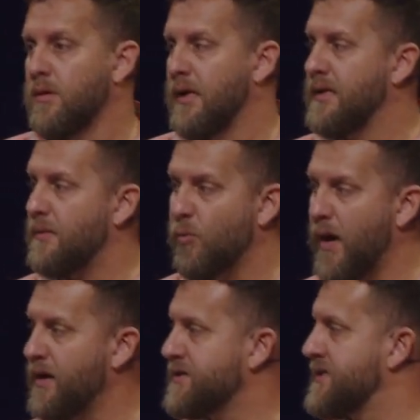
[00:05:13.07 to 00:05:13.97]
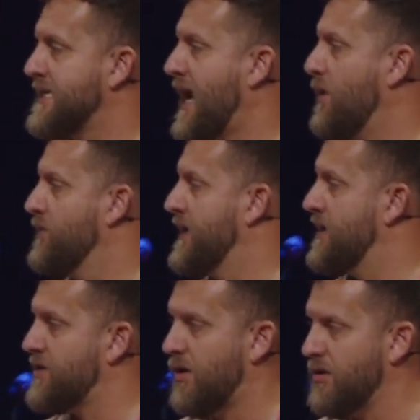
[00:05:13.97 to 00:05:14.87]
And that wears us out. And
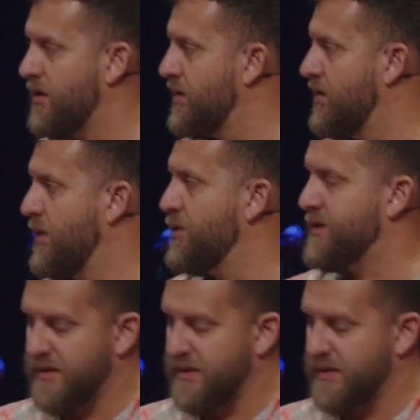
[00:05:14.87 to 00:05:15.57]
it's hard on our emotion.